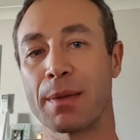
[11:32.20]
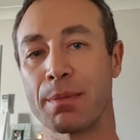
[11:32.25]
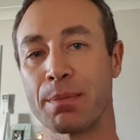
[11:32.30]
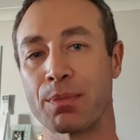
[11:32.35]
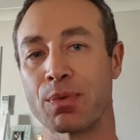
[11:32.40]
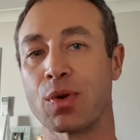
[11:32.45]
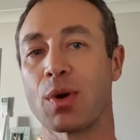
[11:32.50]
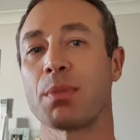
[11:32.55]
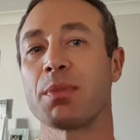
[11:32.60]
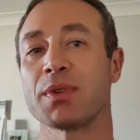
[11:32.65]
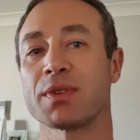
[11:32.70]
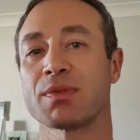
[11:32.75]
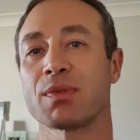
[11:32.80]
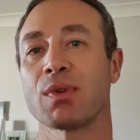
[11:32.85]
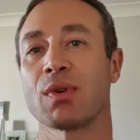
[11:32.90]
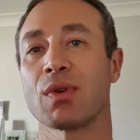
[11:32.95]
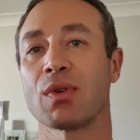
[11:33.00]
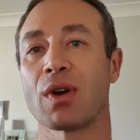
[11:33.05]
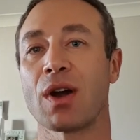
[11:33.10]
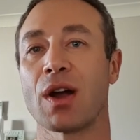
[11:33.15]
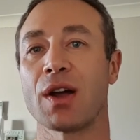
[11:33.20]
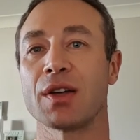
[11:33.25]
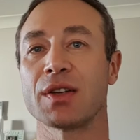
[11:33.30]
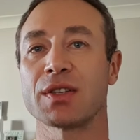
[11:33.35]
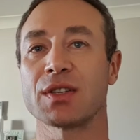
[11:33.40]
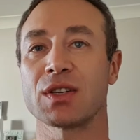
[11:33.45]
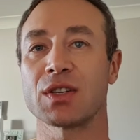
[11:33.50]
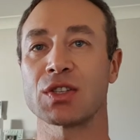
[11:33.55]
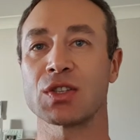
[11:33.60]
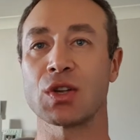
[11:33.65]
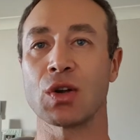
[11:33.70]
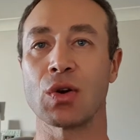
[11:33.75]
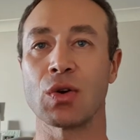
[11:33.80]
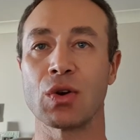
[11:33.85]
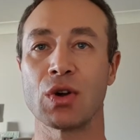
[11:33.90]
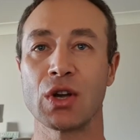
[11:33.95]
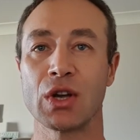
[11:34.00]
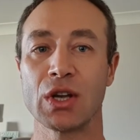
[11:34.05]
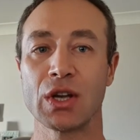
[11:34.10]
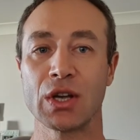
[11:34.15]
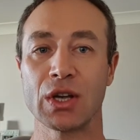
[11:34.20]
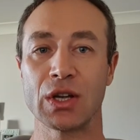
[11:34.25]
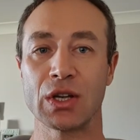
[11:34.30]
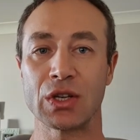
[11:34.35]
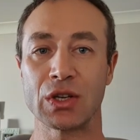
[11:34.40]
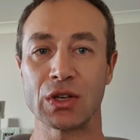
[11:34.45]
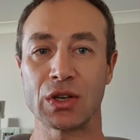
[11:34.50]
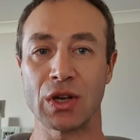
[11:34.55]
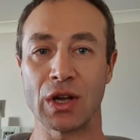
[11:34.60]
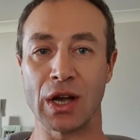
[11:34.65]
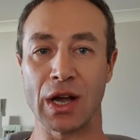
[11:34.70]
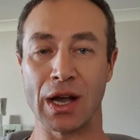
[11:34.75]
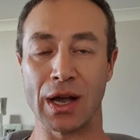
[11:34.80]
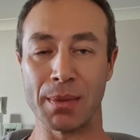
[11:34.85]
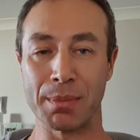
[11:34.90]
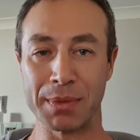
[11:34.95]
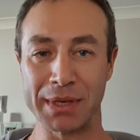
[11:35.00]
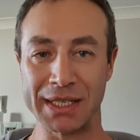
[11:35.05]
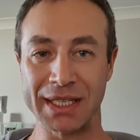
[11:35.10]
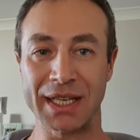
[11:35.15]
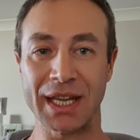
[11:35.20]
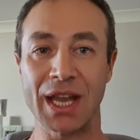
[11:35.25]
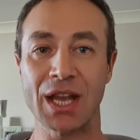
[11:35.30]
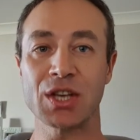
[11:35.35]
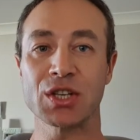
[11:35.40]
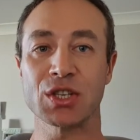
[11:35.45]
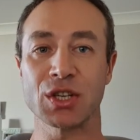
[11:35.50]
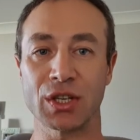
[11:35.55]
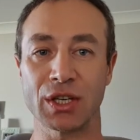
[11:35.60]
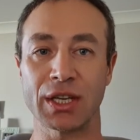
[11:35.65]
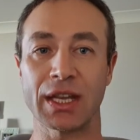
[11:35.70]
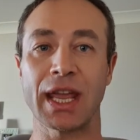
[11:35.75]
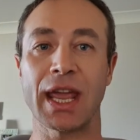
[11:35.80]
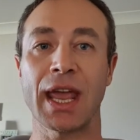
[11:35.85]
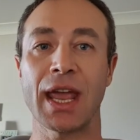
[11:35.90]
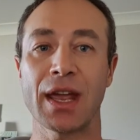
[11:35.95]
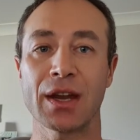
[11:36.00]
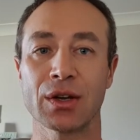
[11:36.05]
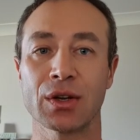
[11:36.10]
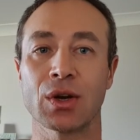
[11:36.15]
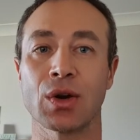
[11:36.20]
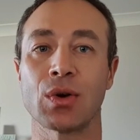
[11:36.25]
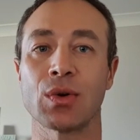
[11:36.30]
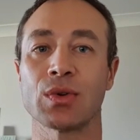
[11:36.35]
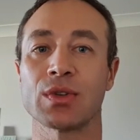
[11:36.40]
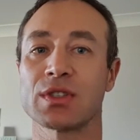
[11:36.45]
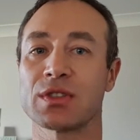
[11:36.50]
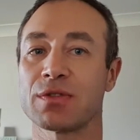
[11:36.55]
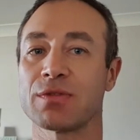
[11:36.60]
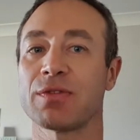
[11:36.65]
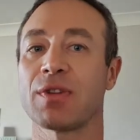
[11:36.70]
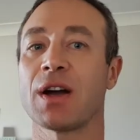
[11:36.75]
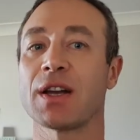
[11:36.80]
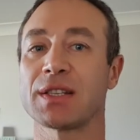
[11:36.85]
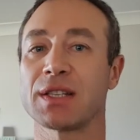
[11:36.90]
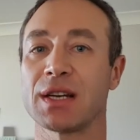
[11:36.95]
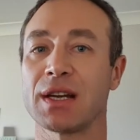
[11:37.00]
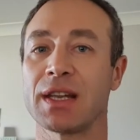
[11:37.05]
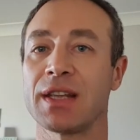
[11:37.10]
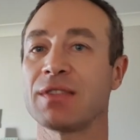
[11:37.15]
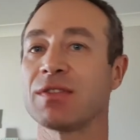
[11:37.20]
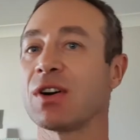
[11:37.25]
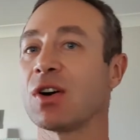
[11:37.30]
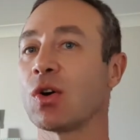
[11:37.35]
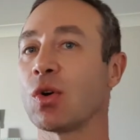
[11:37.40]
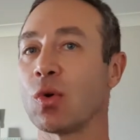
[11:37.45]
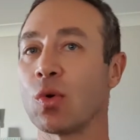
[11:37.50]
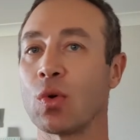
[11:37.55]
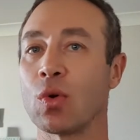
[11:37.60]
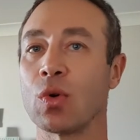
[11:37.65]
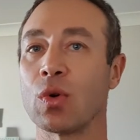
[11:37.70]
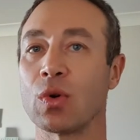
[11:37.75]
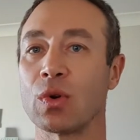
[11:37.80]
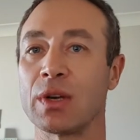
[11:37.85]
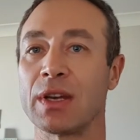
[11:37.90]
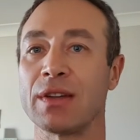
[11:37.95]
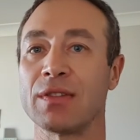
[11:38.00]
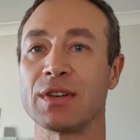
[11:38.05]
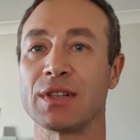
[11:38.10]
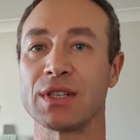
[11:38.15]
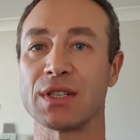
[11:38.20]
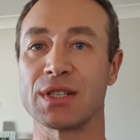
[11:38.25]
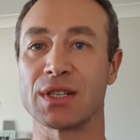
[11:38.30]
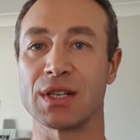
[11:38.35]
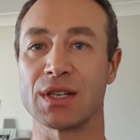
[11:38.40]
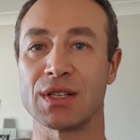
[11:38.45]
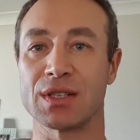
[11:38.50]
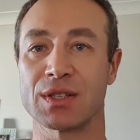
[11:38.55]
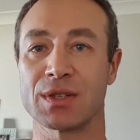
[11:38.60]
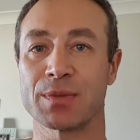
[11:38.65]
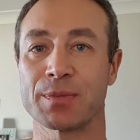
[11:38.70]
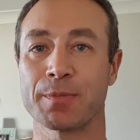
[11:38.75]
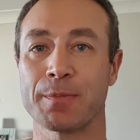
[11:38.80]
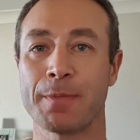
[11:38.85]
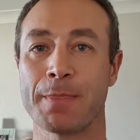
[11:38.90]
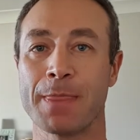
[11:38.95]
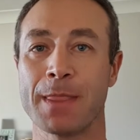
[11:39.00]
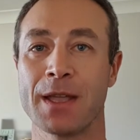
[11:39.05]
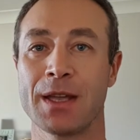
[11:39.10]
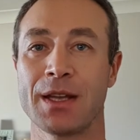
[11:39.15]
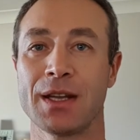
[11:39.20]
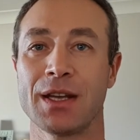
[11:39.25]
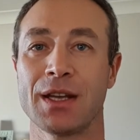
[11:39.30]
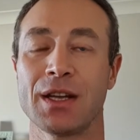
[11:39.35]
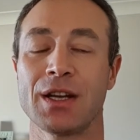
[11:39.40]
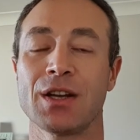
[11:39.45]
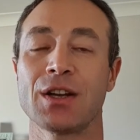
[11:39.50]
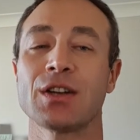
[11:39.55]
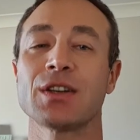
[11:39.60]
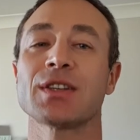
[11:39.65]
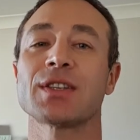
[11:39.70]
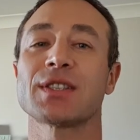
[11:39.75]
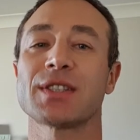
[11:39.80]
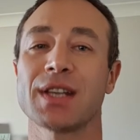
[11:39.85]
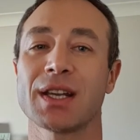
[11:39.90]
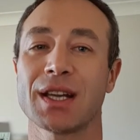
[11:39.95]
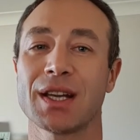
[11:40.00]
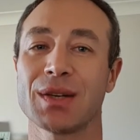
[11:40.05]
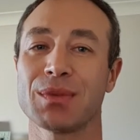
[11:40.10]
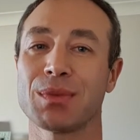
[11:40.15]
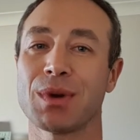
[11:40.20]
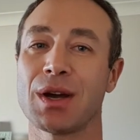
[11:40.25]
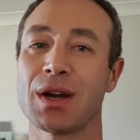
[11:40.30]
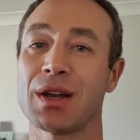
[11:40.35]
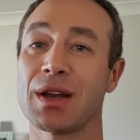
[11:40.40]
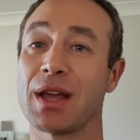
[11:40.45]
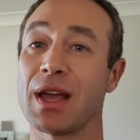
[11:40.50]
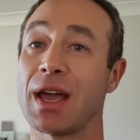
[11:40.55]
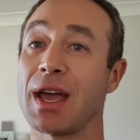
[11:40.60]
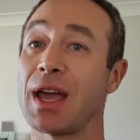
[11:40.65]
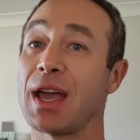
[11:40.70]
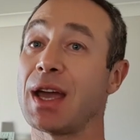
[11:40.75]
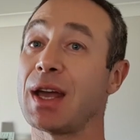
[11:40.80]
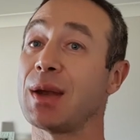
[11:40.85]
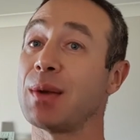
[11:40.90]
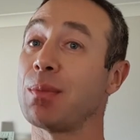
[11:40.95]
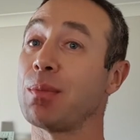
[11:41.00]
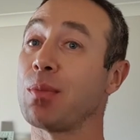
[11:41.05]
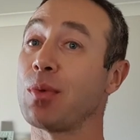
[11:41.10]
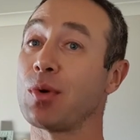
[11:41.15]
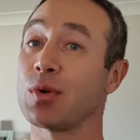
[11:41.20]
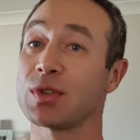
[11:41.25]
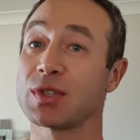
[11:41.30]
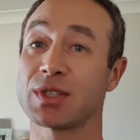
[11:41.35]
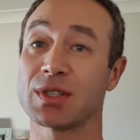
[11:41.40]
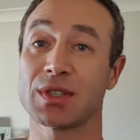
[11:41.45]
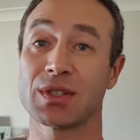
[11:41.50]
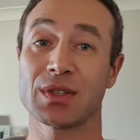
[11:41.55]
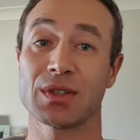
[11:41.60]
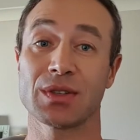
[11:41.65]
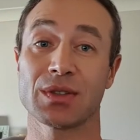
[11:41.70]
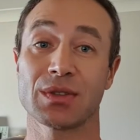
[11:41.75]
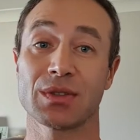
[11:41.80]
problems will arise. So medication can cause fatty liver or liver disease. Second one and most